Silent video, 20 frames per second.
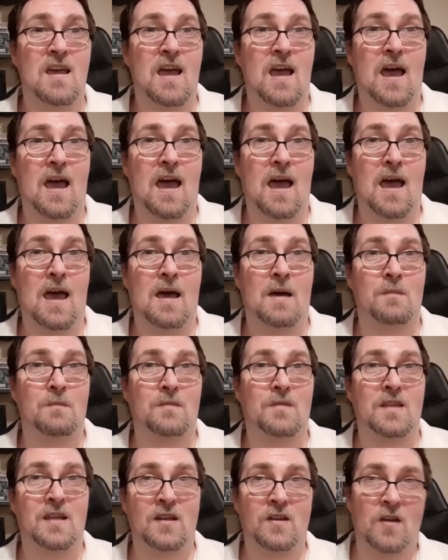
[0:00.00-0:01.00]

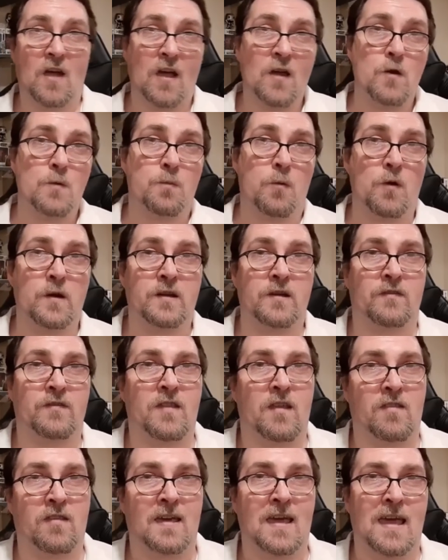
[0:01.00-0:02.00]
The entire point of
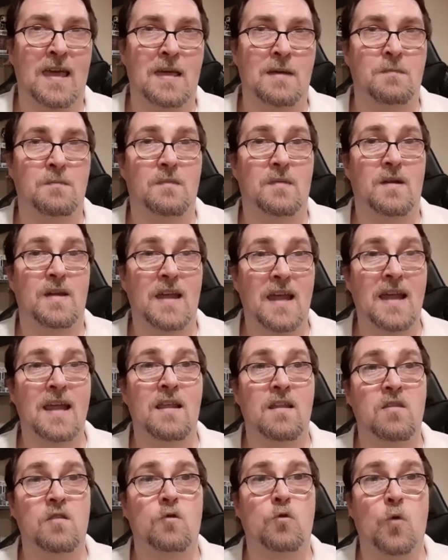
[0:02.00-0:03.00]
this game
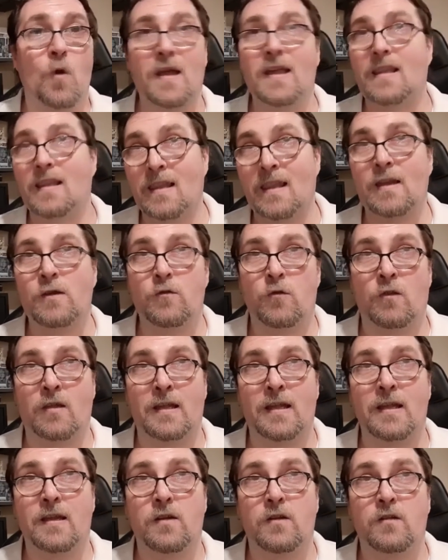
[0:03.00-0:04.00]
is quite
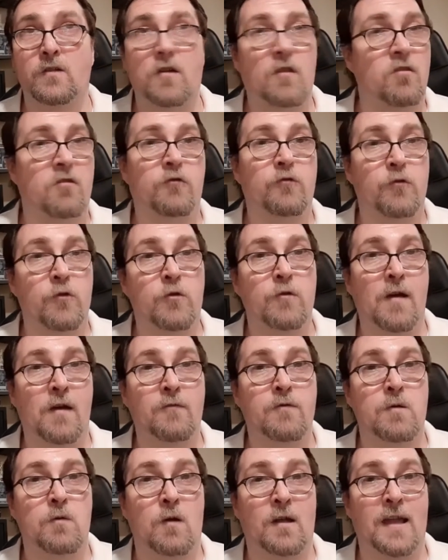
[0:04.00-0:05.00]
literally to screw
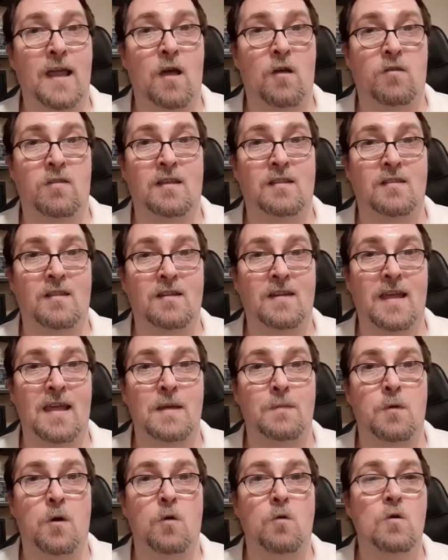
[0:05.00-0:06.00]
everyone else at the
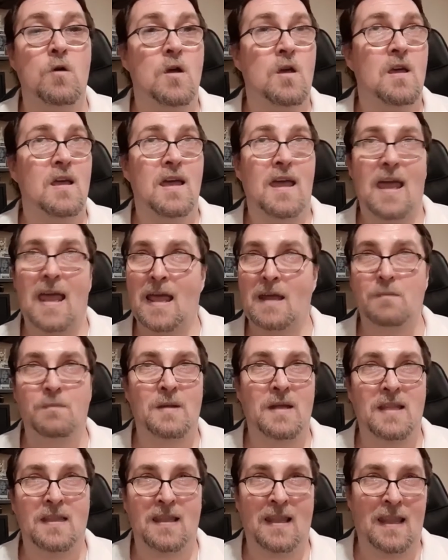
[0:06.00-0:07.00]
table and
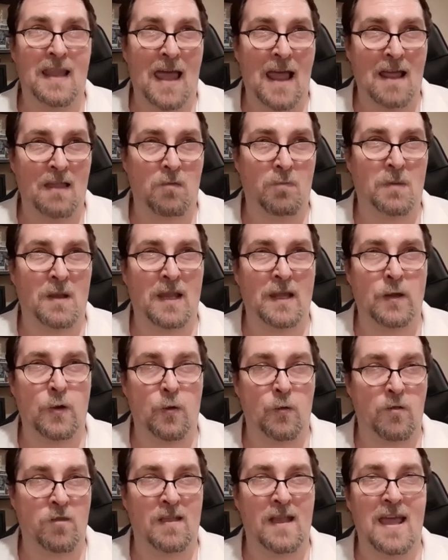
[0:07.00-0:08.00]
be the last player
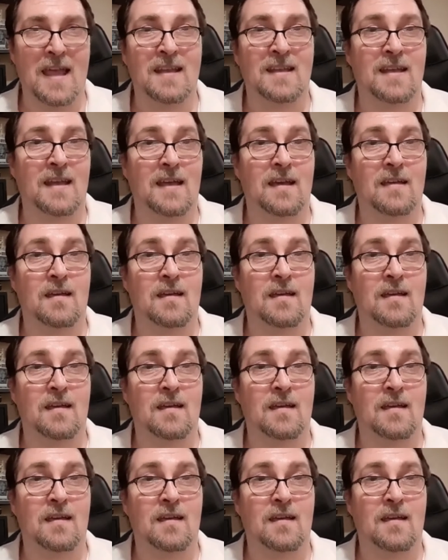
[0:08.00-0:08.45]
standing.